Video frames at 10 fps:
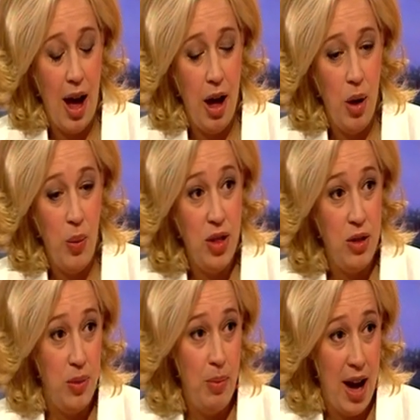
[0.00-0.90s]

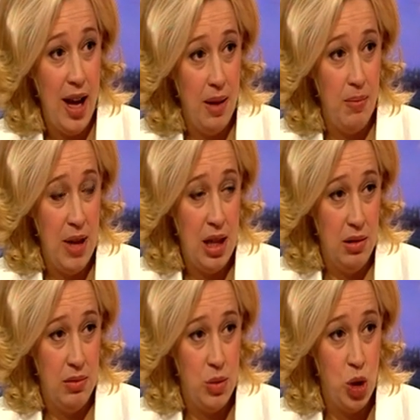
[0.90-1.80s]
With my
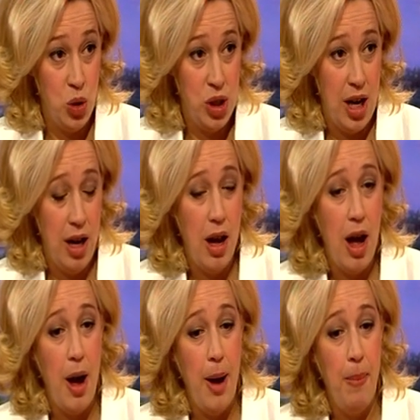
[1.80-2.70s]
middle daughter,
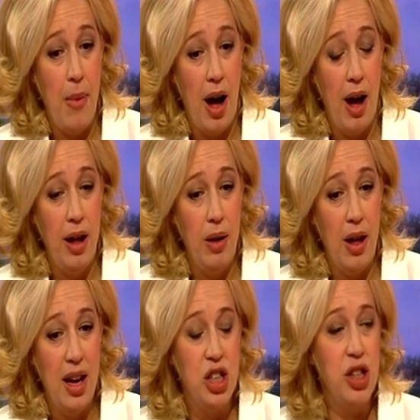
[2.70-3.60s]

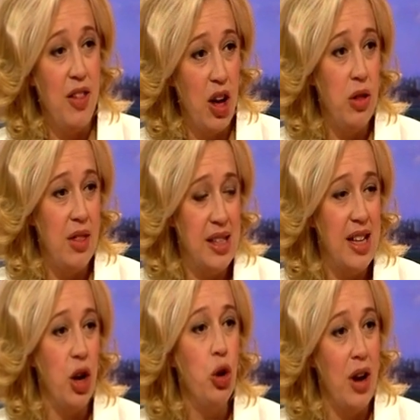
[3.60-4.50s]
initially they
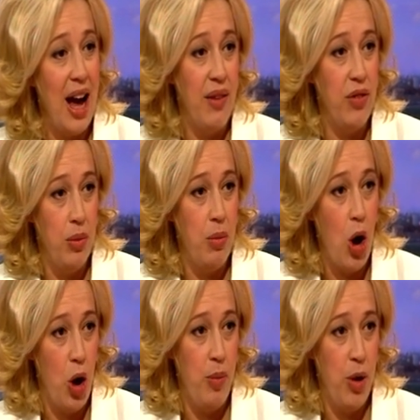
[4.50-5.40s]
said I couldn't have a
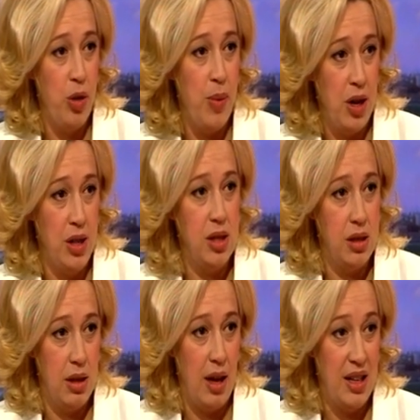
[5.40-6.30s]
home birth
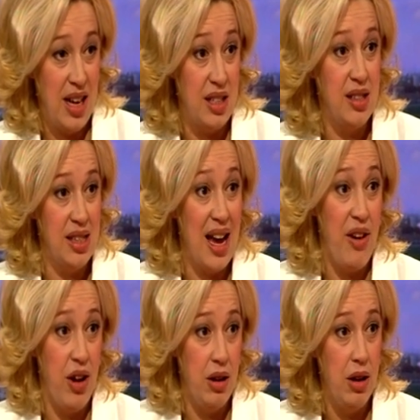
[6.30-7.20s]
because I'd had a
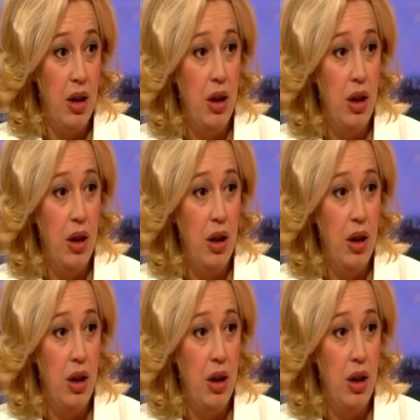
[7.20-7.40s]
cesarean.